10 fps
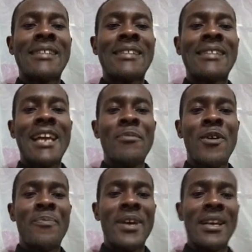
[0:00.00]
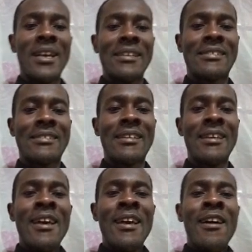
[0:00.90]
let's go ahead with
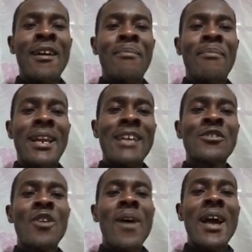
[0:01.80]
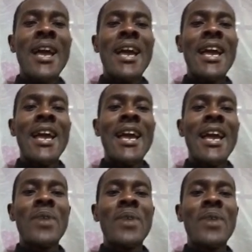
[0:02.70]
the crop pest
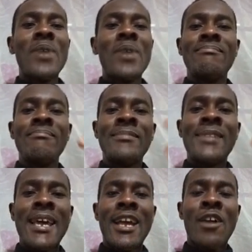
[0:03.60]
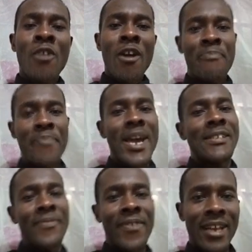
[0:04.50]
first. As I said,
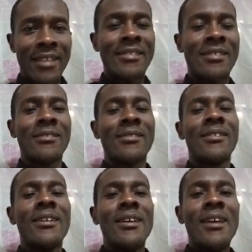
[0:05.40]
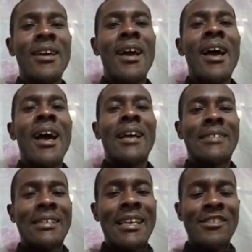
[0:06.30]
subsequently we'll be treating them in
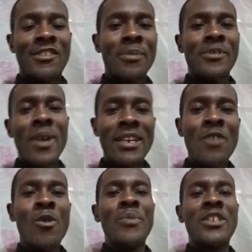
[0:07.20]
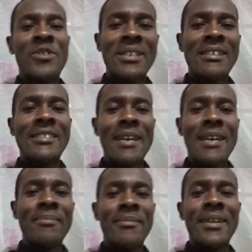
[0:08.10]
detail, but let's target
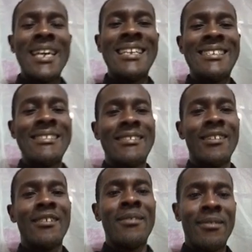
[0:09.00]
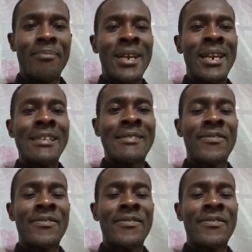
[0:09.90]
on crop first for now.